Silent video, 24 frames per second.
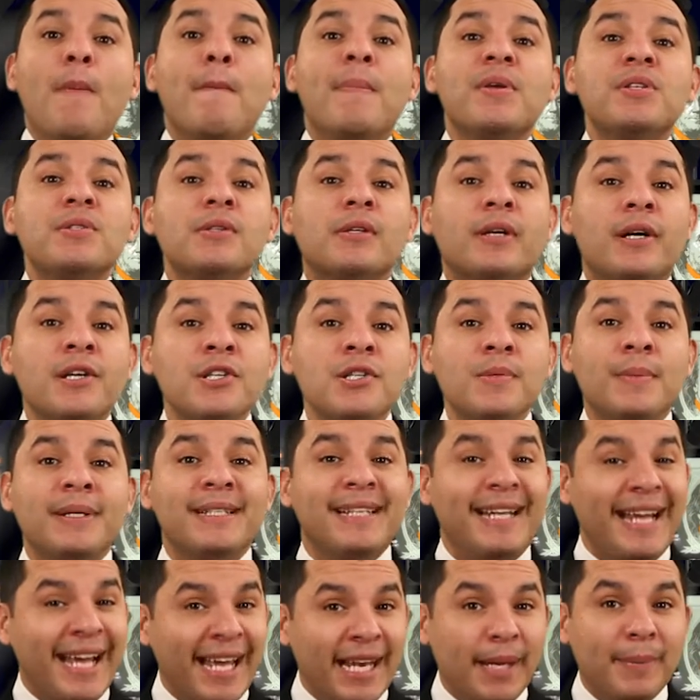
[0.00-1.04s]
Mr. Customer,
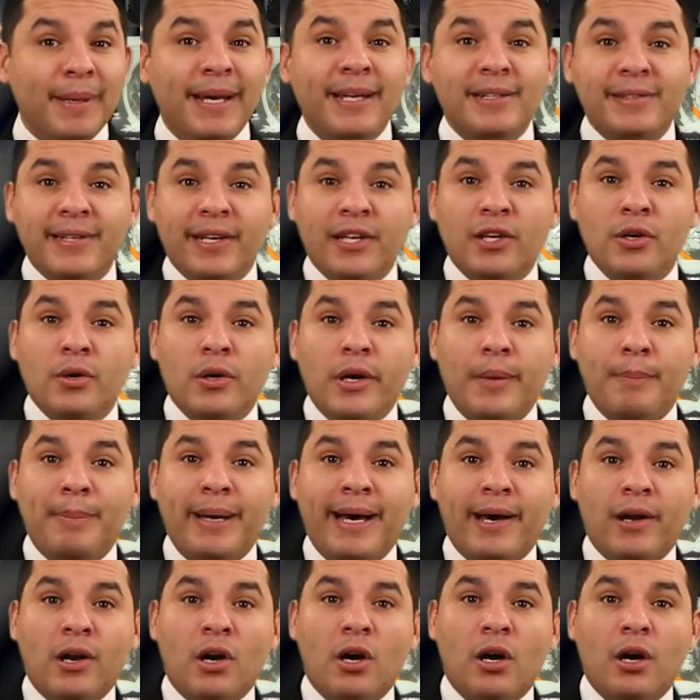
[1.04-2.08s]
did anybody tell you
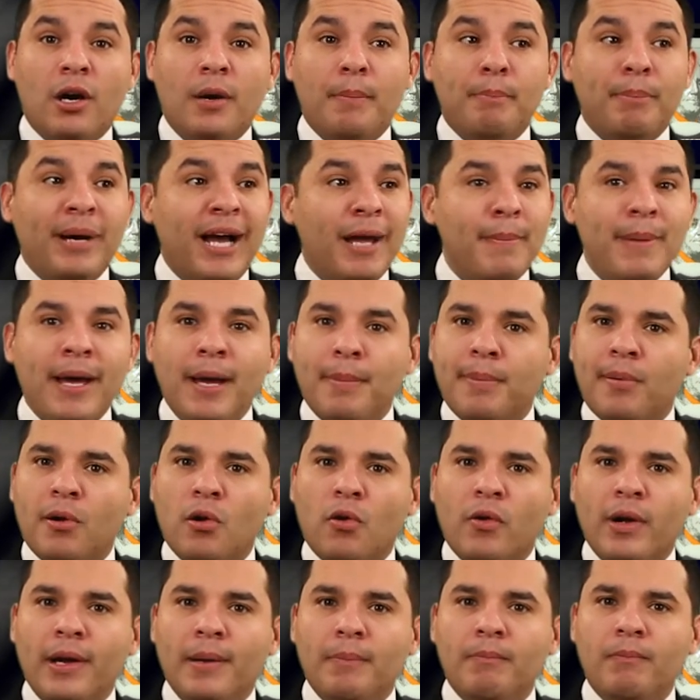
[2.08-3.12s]
about our buyback
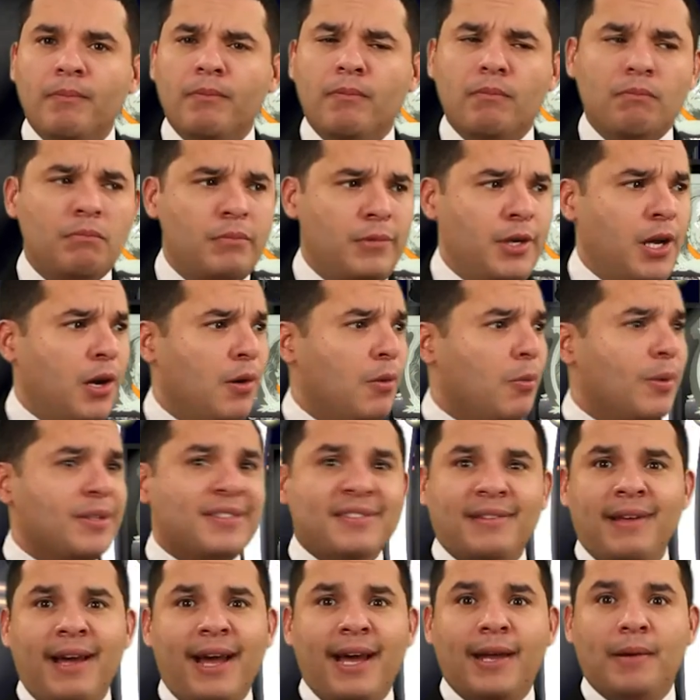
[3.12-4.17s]
program? No,
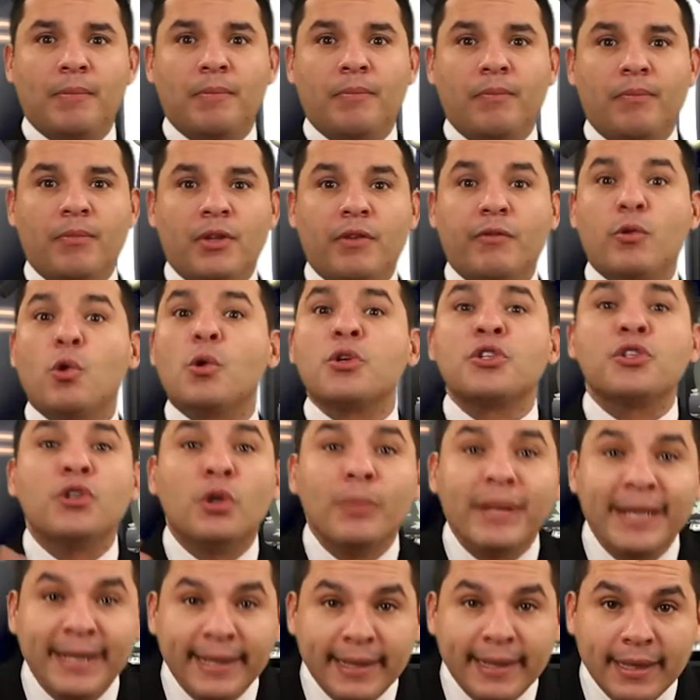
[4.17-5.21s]
what's that? Of course
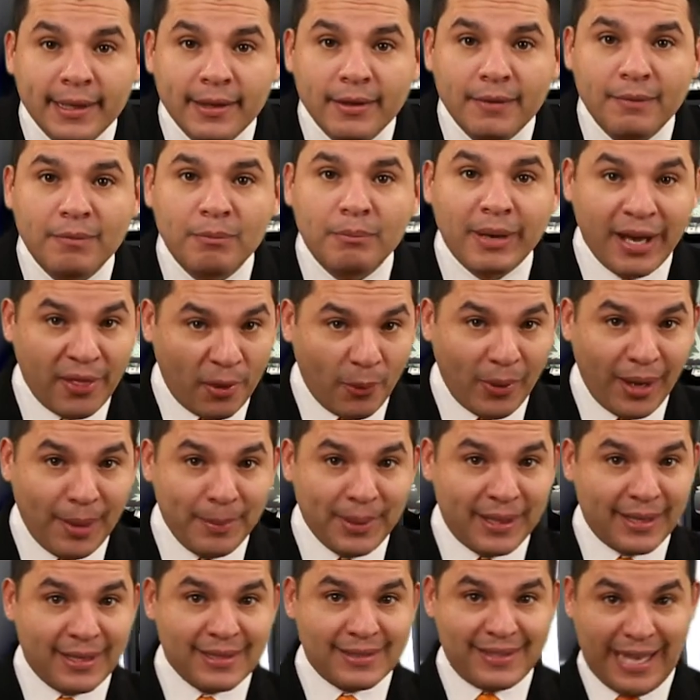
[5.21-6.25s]
nobody did, by the way,
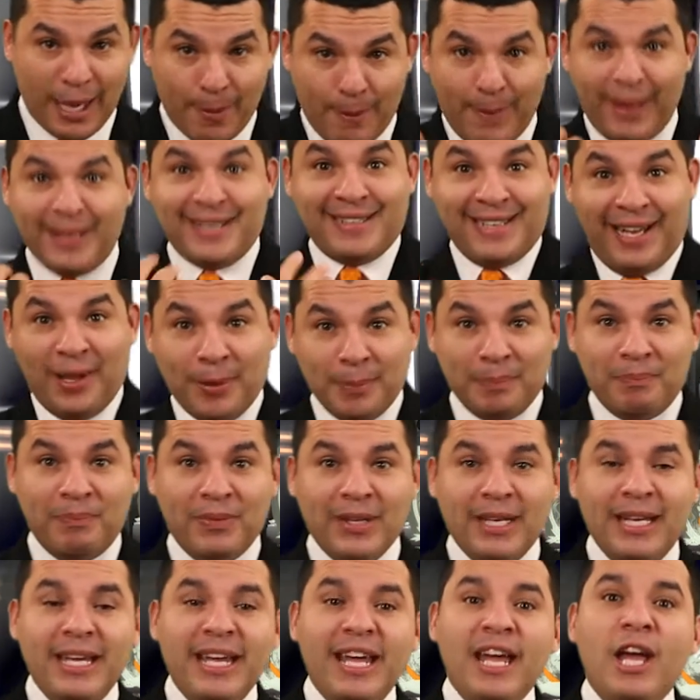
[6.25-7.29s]
because I'm about to tell them.
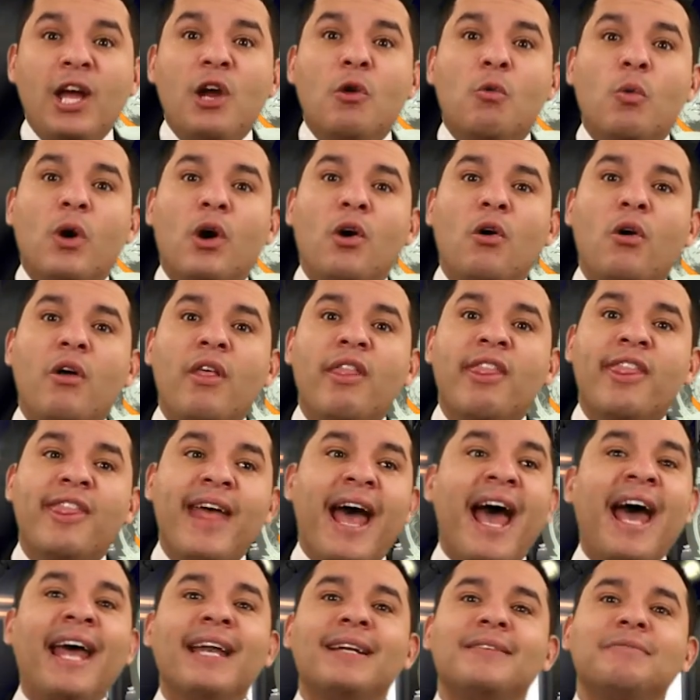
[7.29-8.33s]
Well,
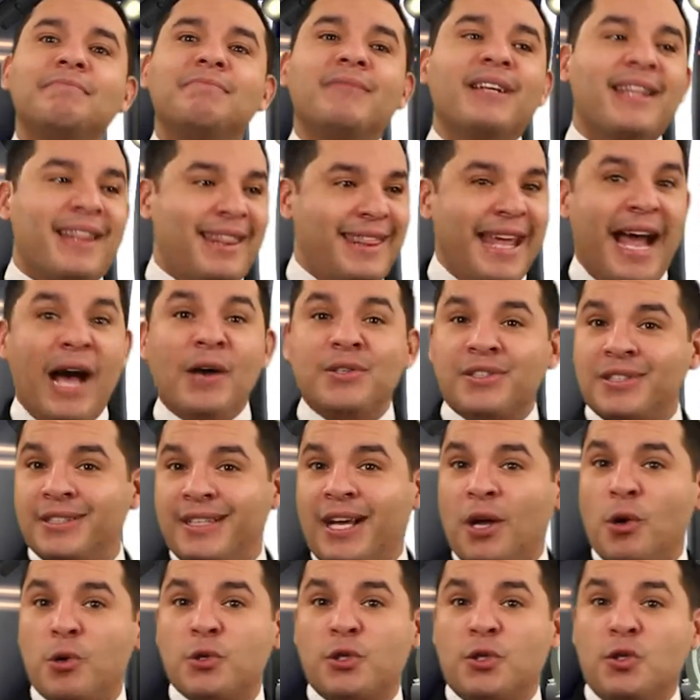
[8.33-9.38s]
that
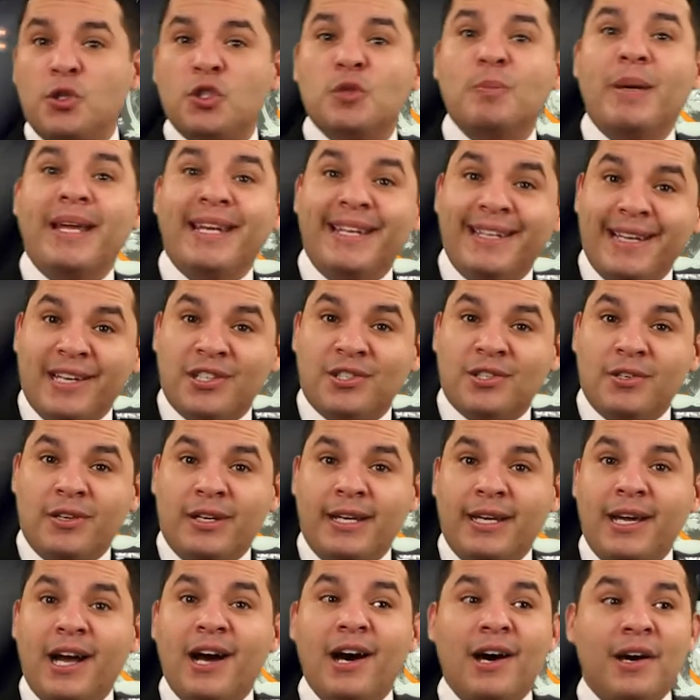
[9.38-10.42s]
$1,000 that you spent
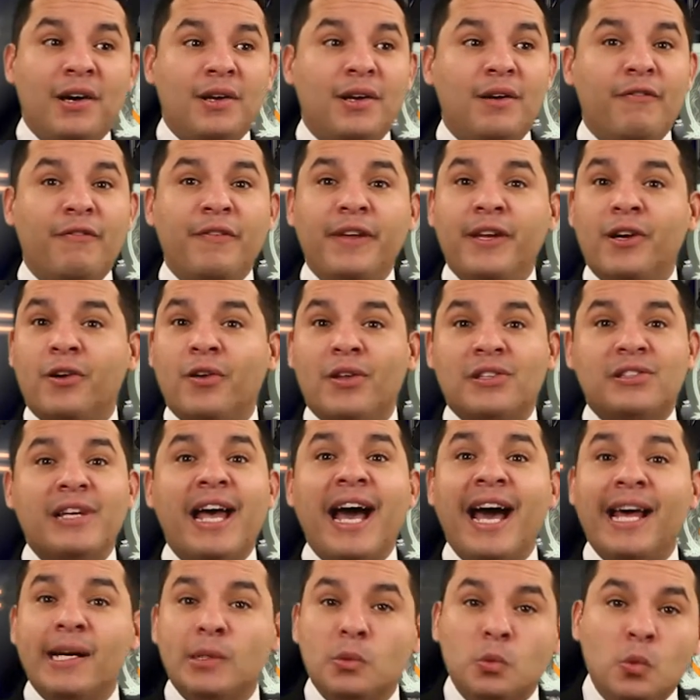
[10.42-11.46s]
yesterday on a vehicle that's
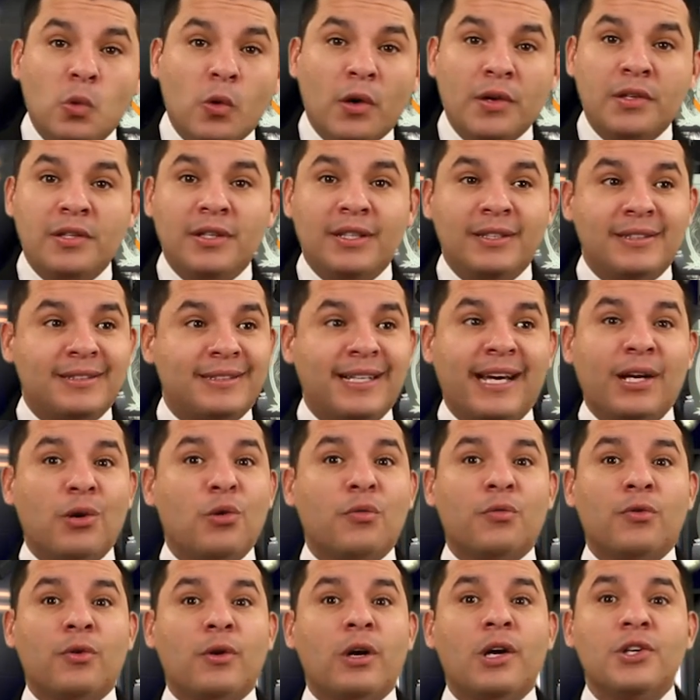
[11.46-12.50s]
out of warranty and it's got
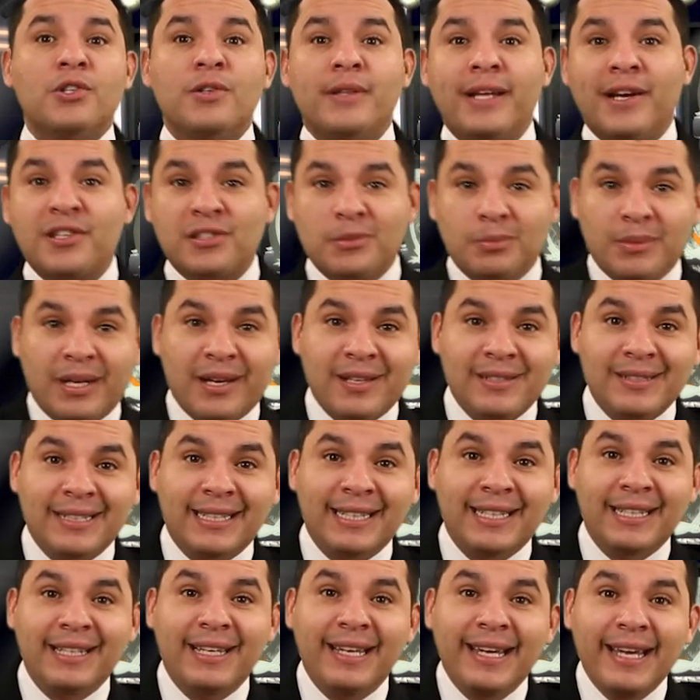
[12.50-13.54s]
over 100,000 miles
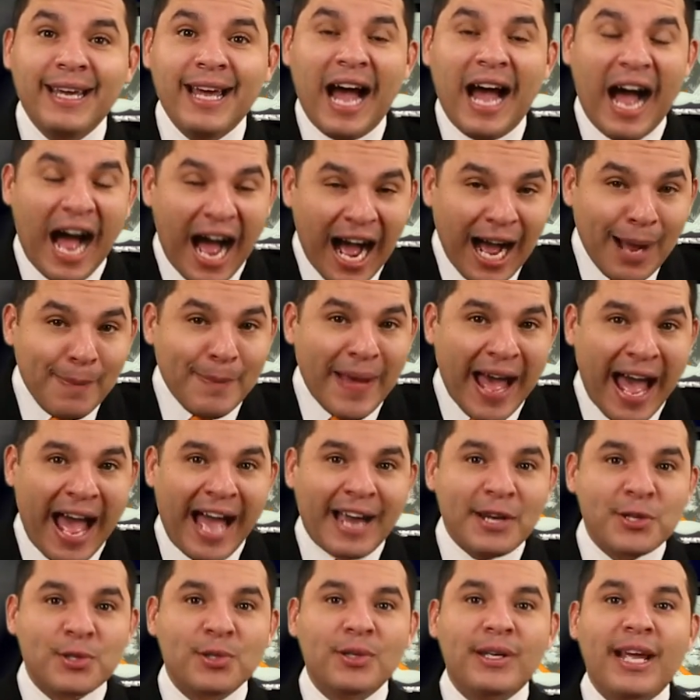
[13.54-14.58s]
on it, I'm
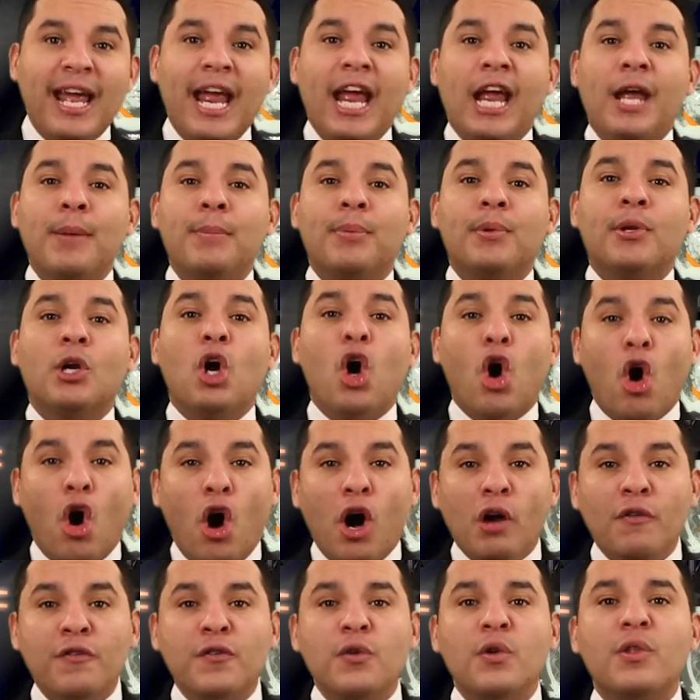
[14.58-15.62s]
actually able to
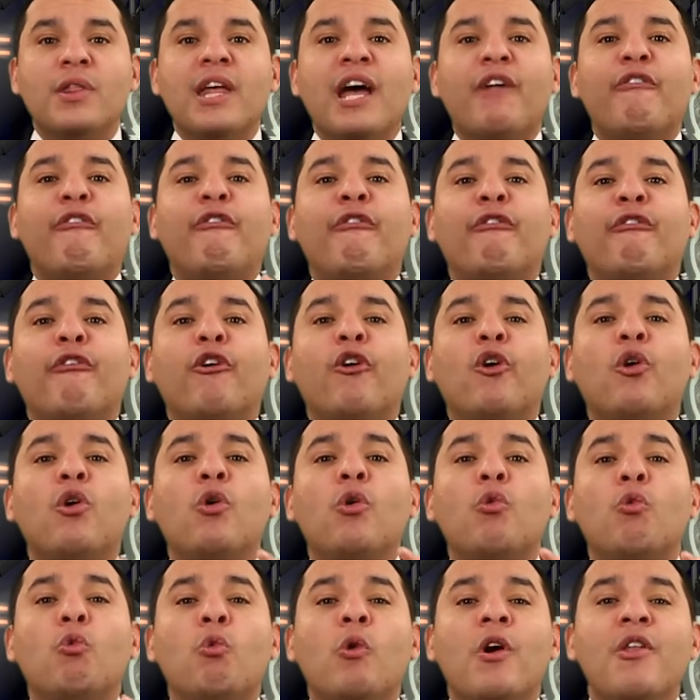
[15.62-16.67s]
offer you that
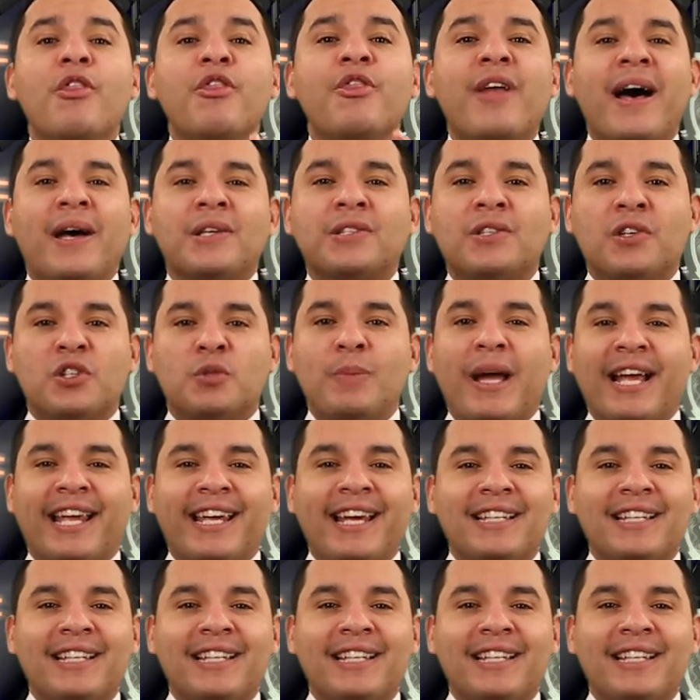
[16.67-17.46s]
full $1,000 back.